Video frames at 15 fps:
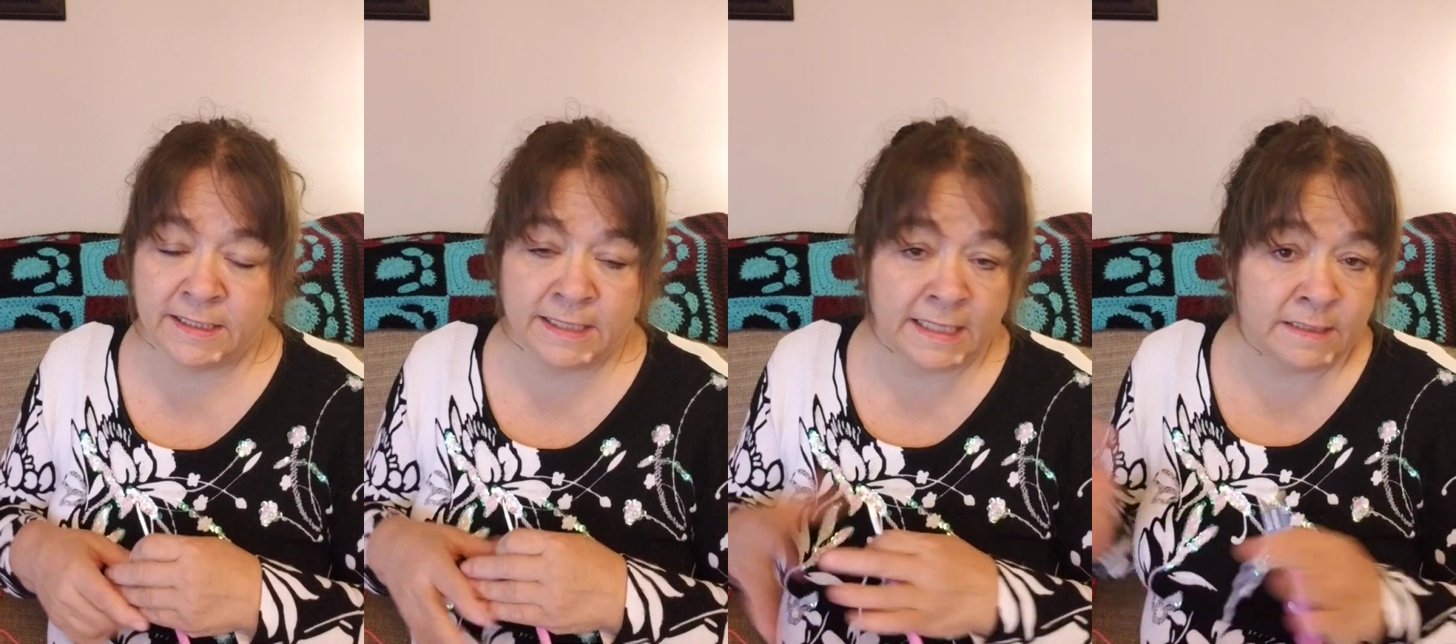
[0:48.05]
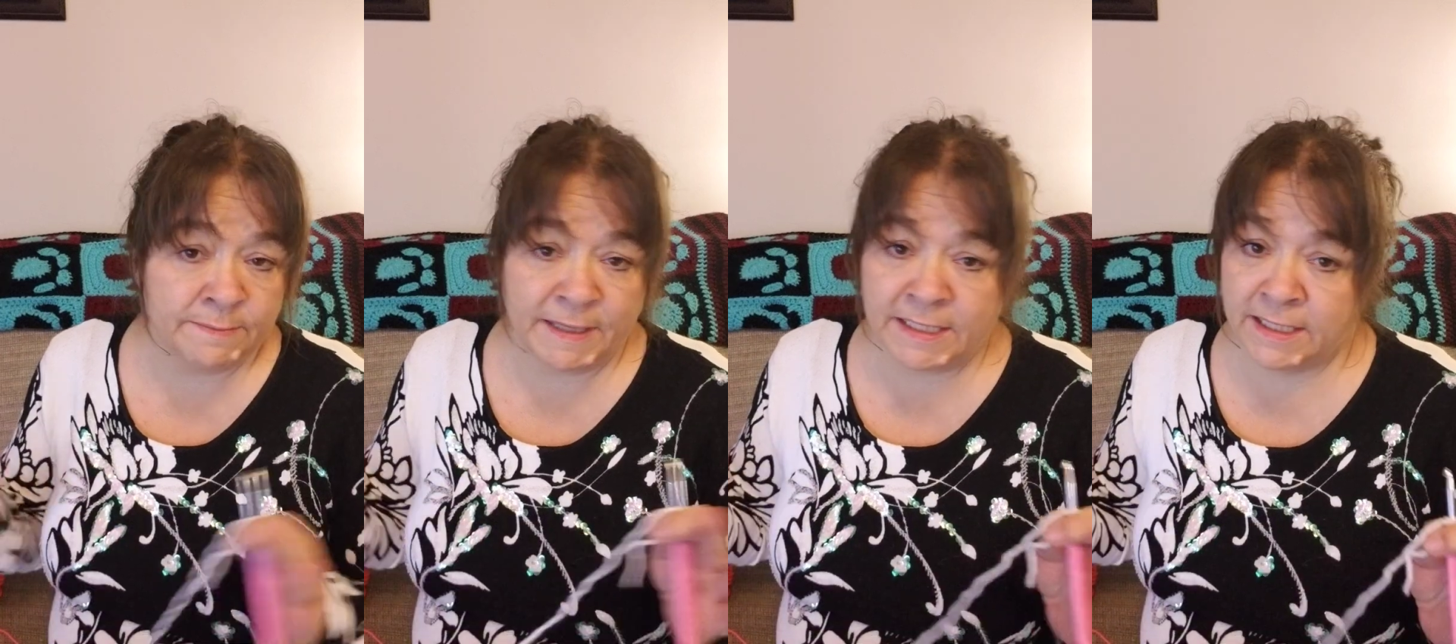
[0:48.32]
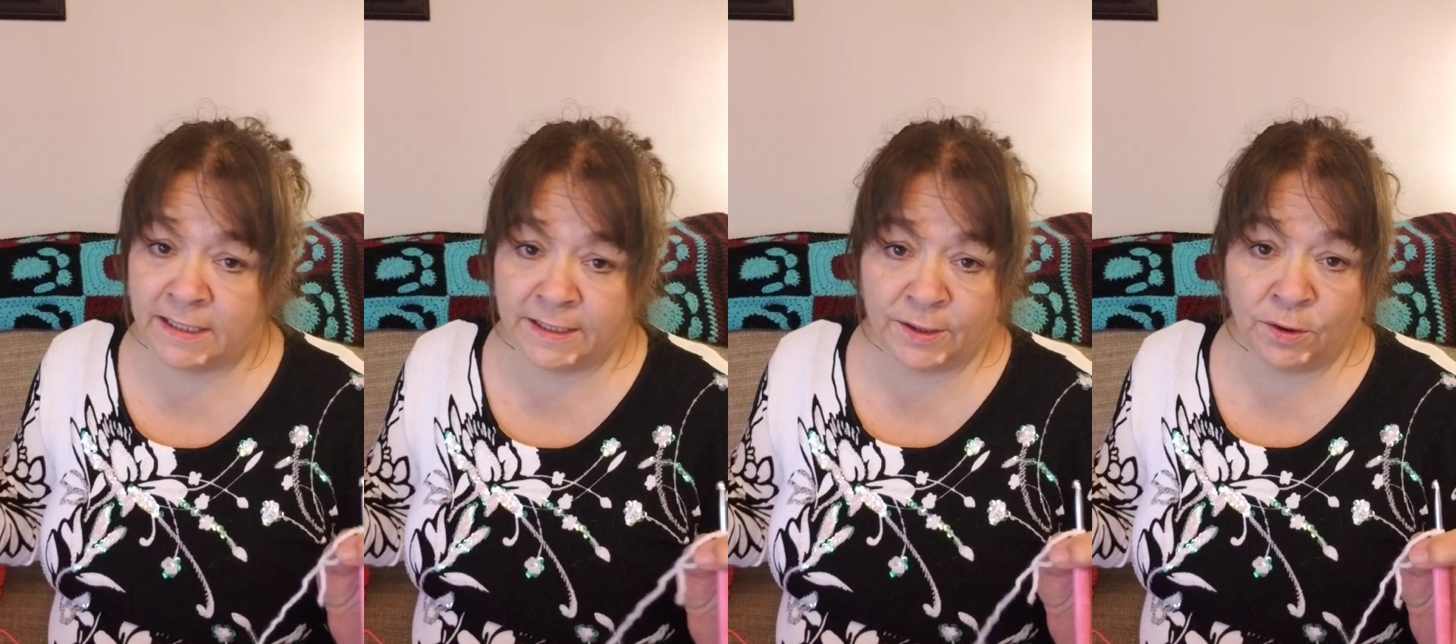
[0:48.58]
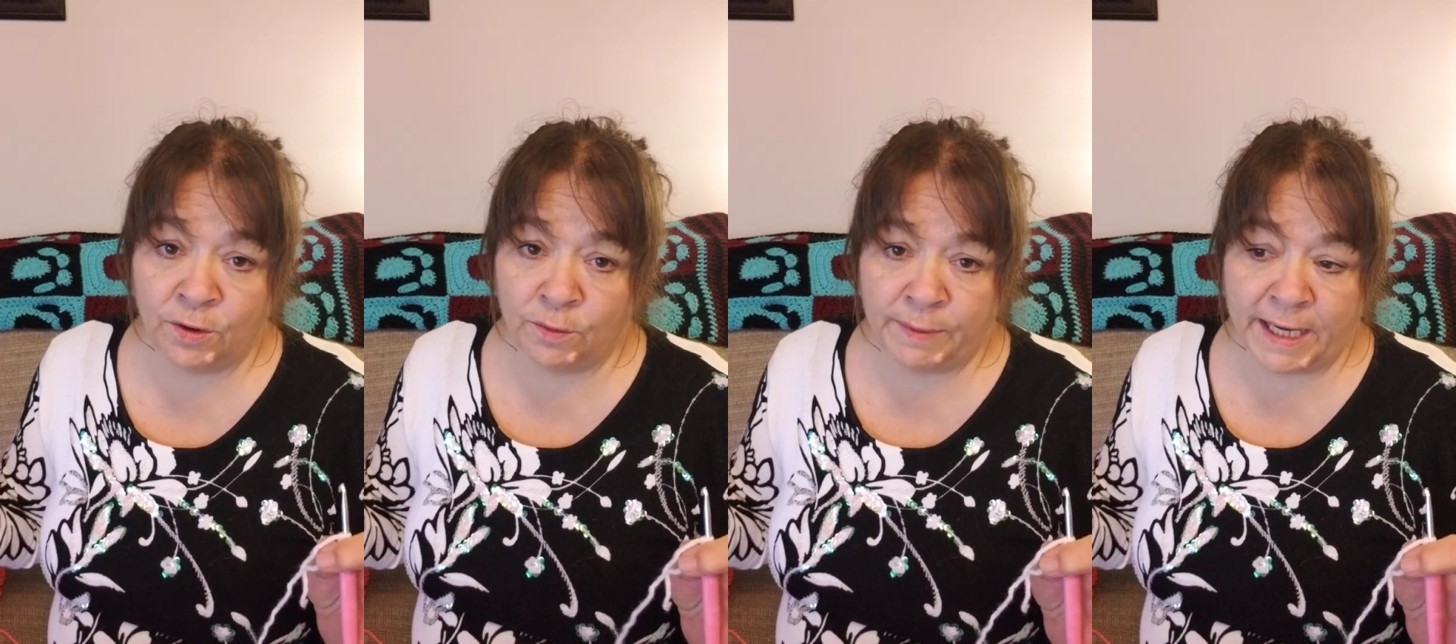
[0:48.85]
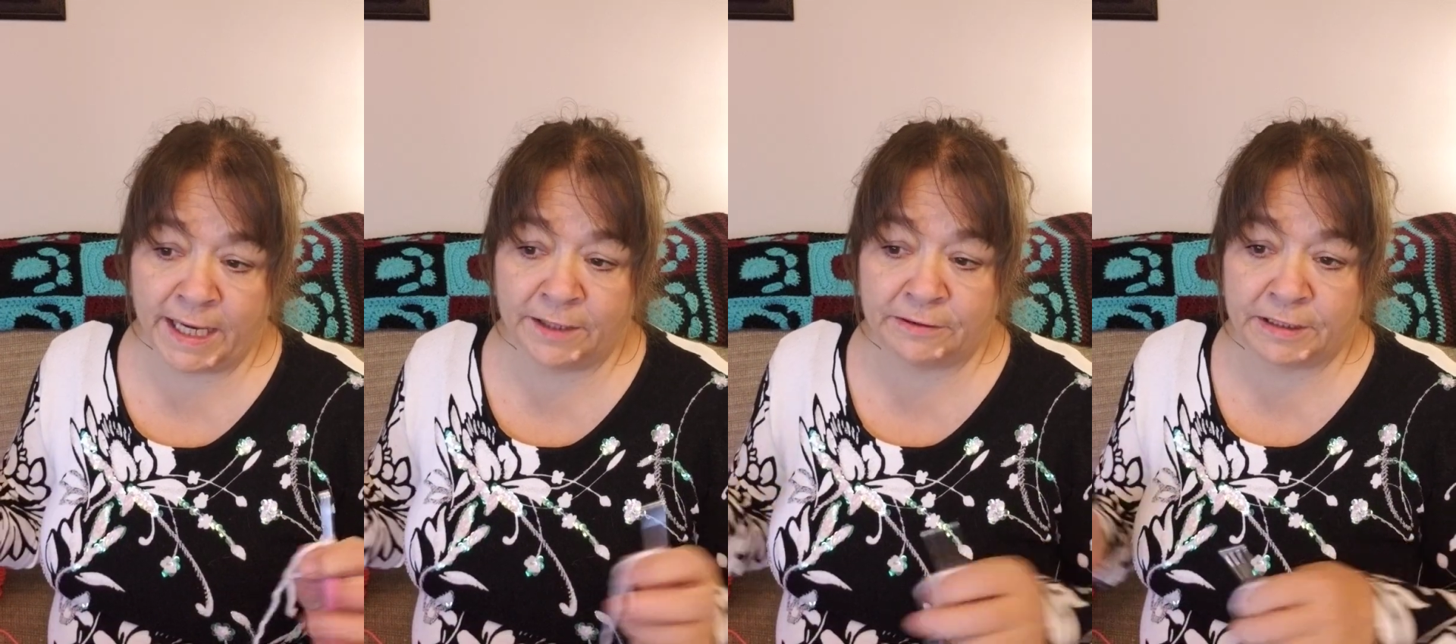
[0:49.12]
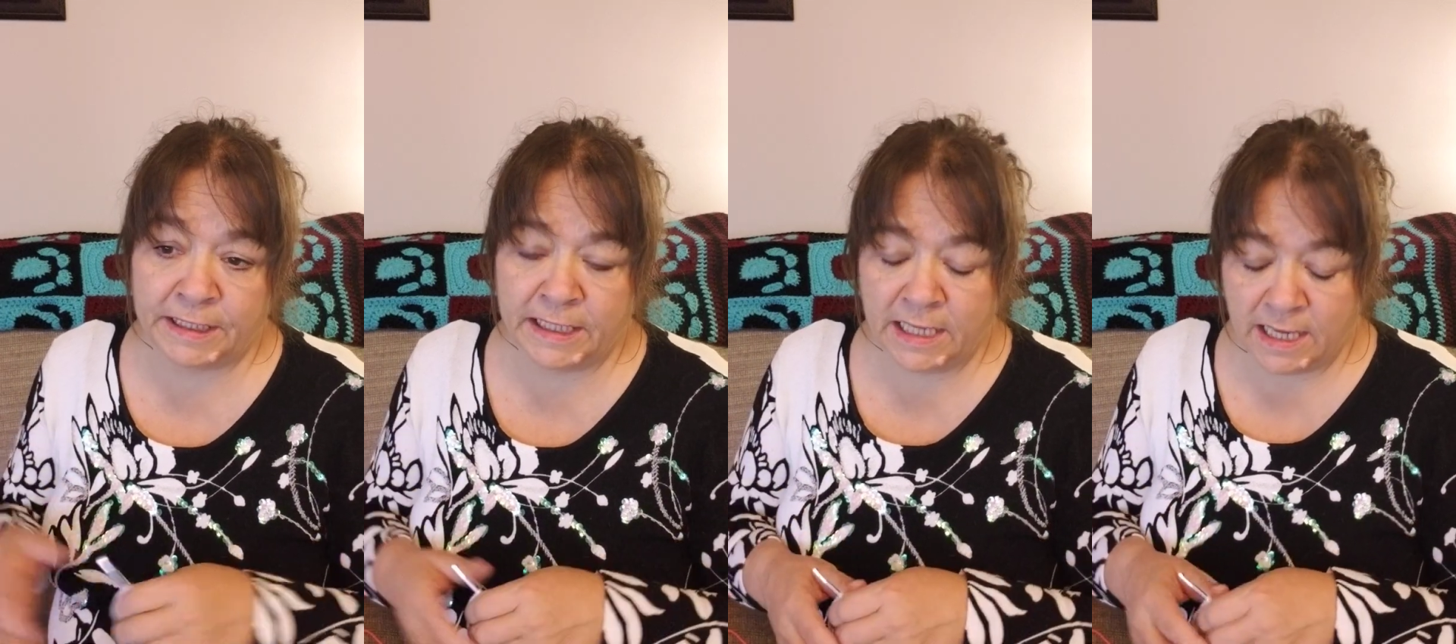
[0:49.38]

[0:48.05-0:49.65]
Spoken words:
That's basically the whole pattern.